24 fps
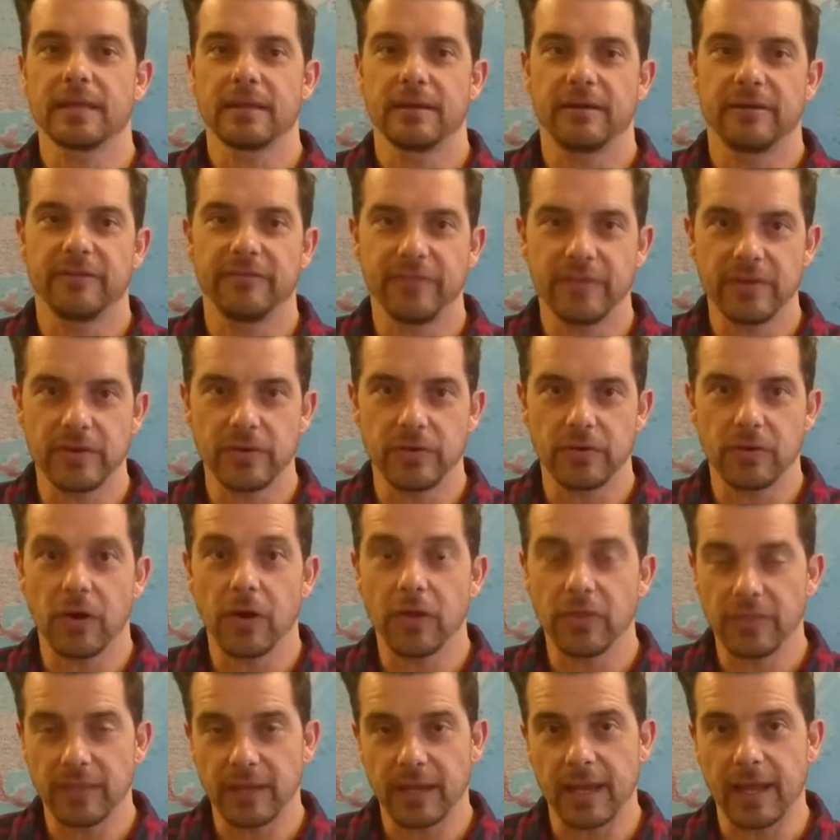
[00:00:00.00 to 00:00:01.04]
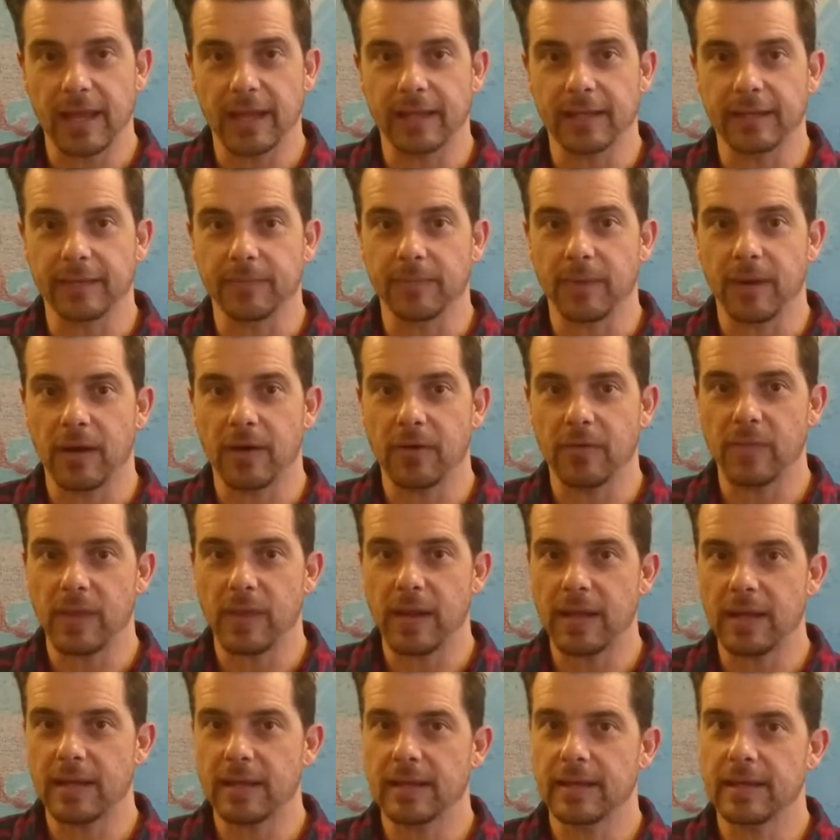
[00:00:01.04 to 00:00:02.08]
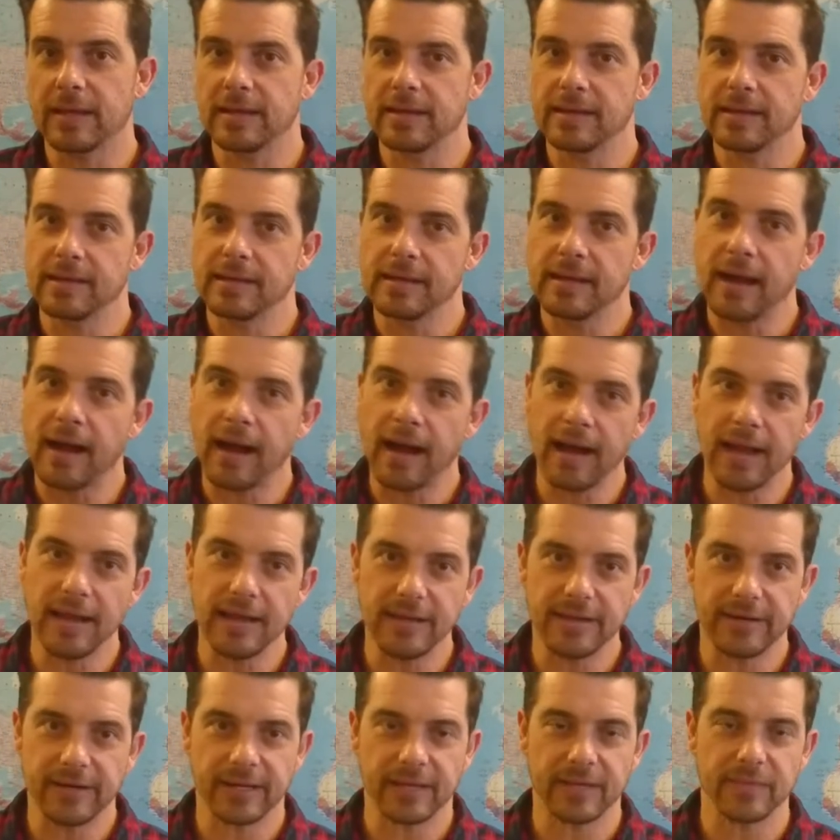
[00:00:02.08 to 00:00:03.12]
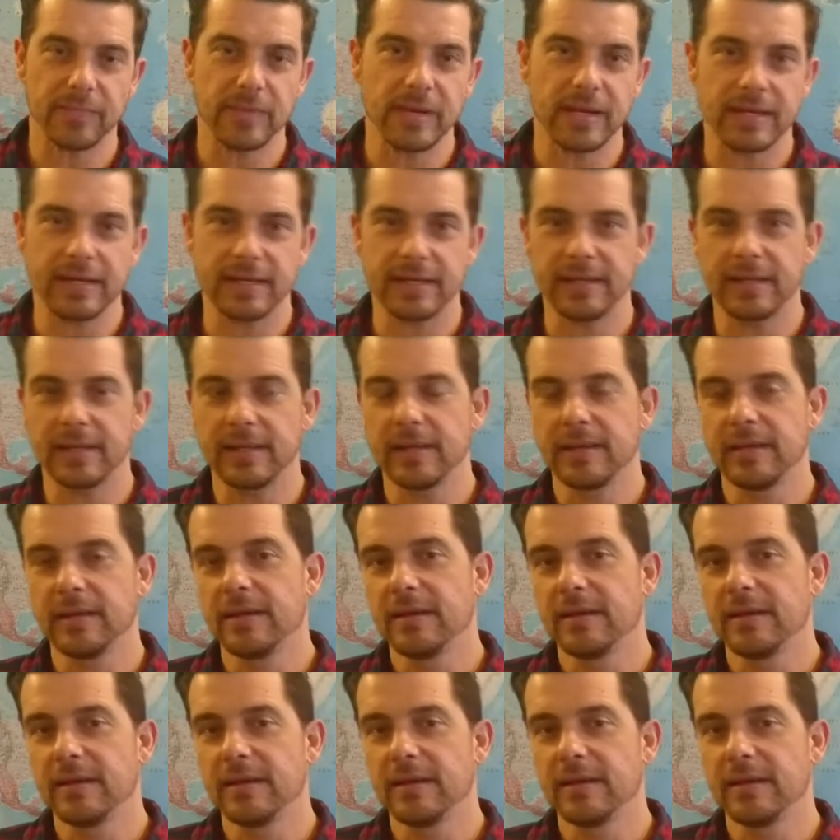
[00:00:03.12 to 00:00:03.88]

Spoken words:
review on the Anker power bank. Highly recommended.